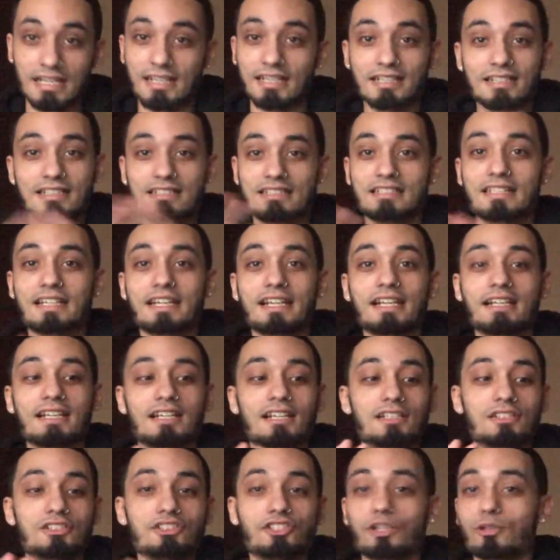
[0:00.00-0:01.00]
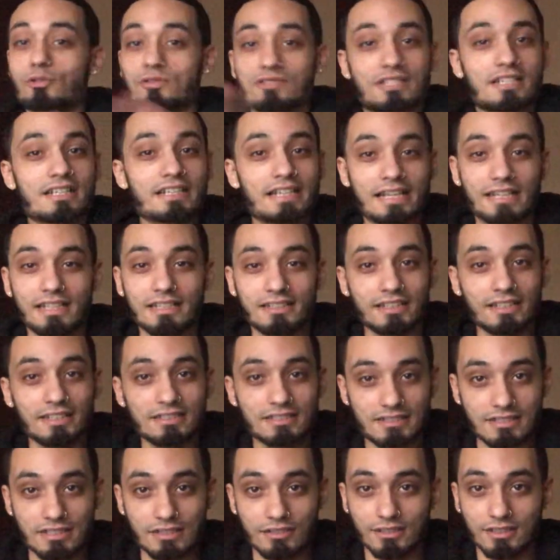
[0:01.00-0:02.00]
I didn't say don't take anything
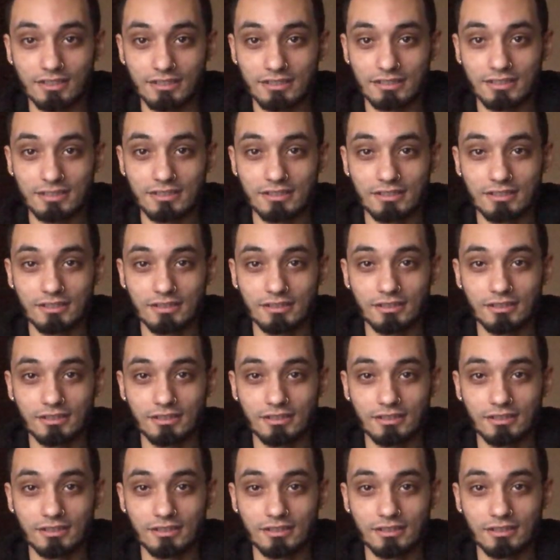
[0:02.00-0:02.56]
serious